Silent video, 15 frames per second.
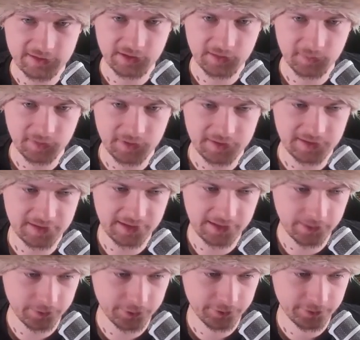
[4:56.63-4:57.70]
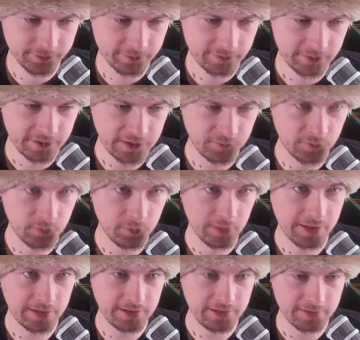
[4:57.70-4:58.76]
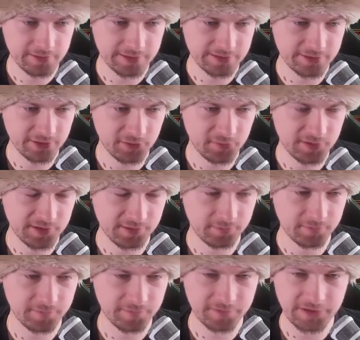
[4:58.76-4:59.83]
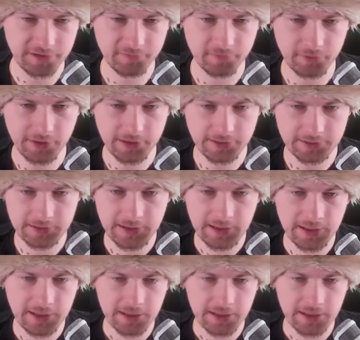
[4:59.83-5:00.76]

let's just piece this out, give me money. That's gonna be something for us.